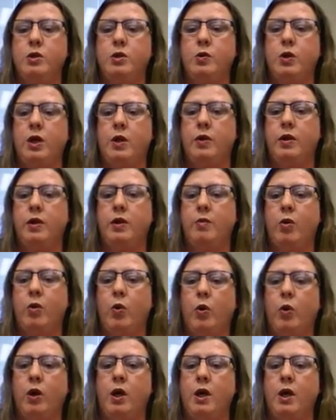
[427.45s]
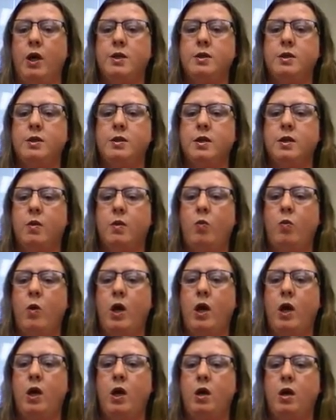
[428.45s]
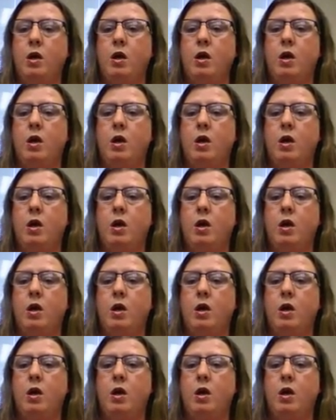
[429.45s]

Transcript: to get them organized in some way,